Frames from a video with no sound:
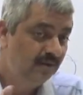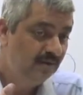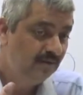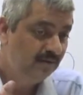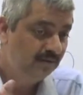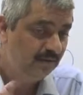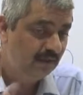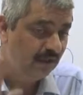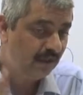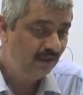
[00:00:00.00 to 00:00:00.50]

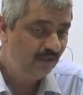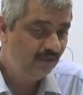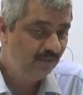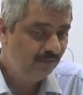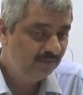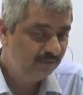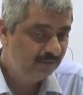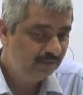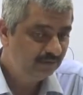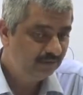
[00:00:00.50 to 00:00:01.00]

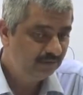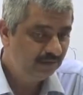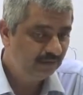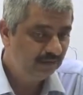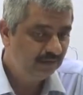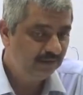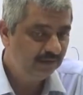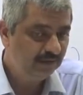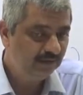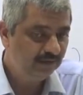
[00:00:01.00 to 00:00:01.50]
Now
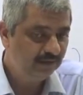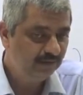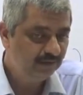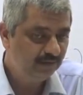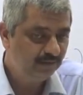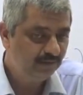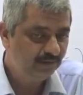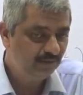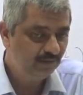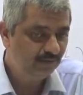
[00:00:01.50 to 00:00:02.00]

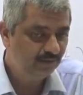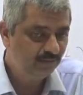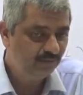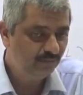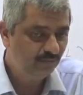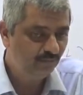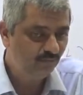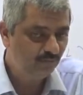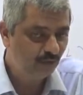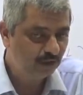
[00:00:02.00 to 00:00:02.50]

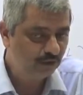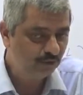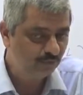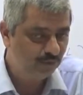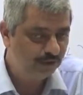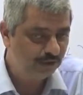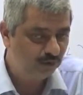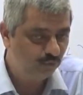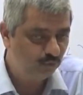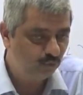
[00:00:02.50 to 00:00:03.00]
what
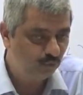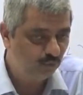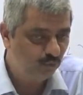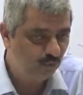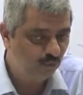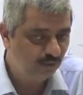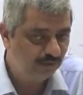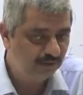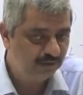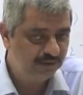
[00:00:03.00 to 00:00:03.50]
we do
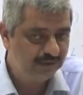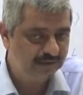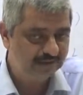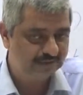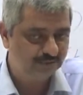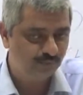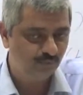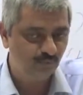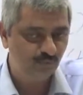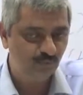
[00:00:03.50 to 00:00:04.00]

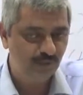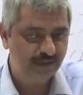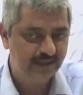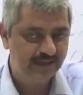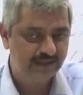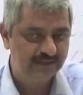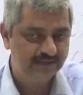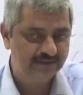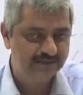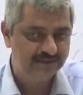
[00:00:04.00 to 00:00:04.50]
is
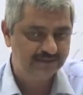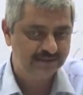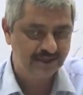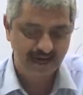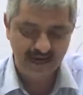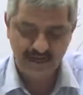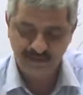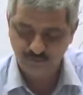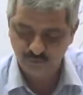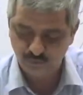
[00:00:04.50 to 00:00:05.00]
we
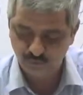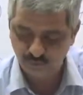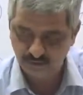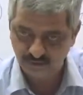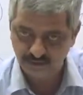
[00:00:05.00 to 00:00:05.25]
decide to